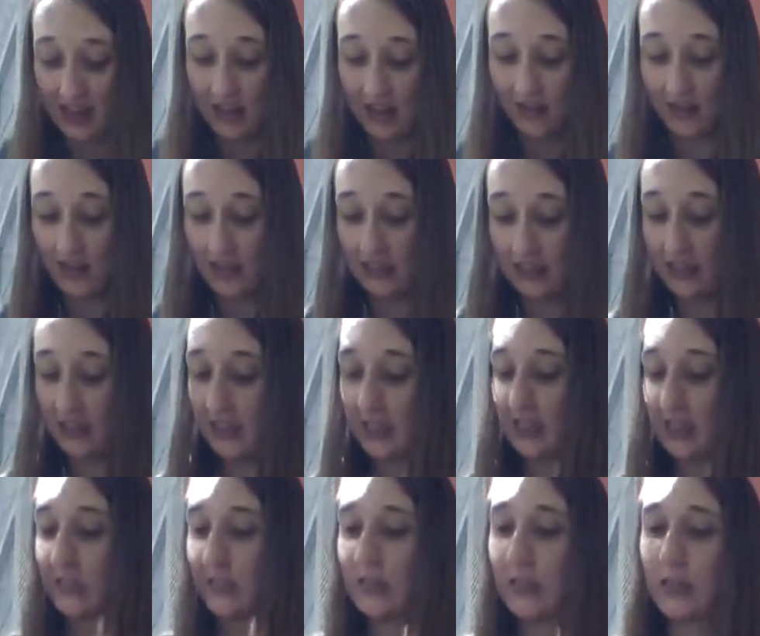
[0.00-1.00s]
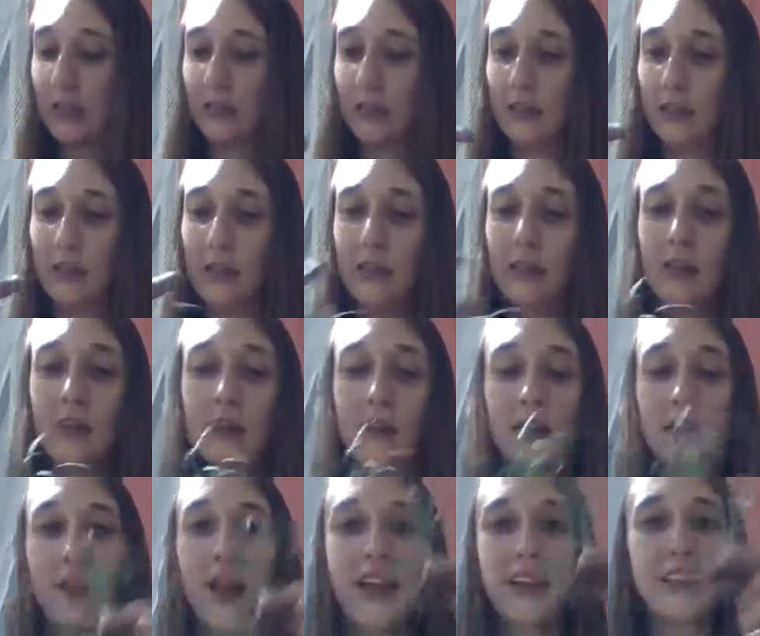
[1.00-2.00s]
This is
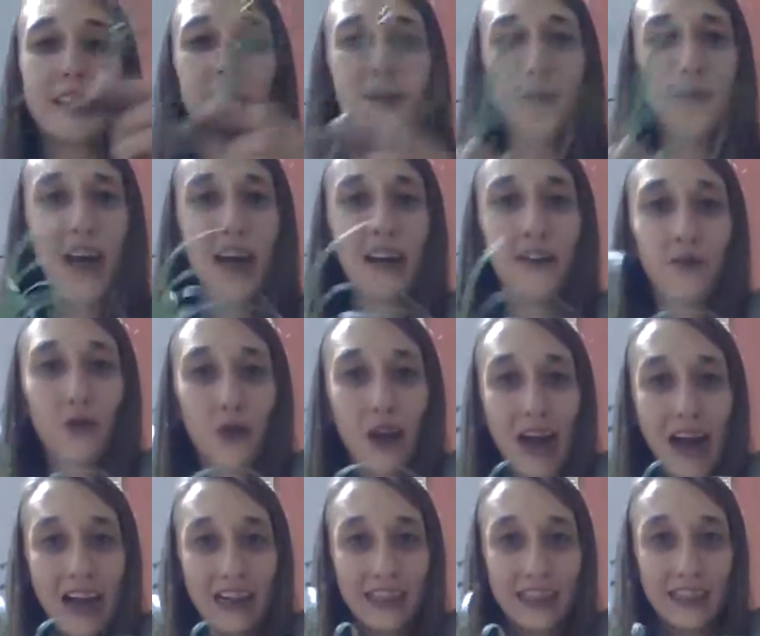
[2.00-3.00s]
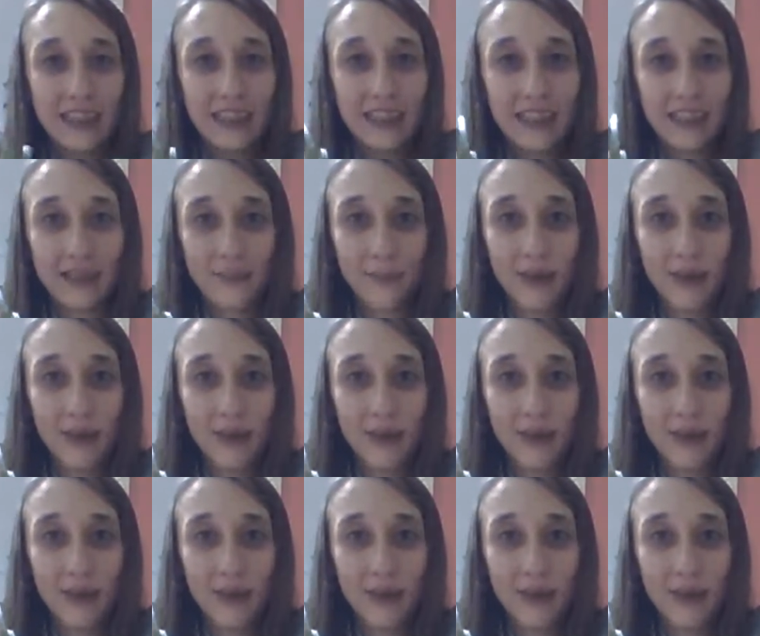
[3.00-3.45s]
like some kind of grasses,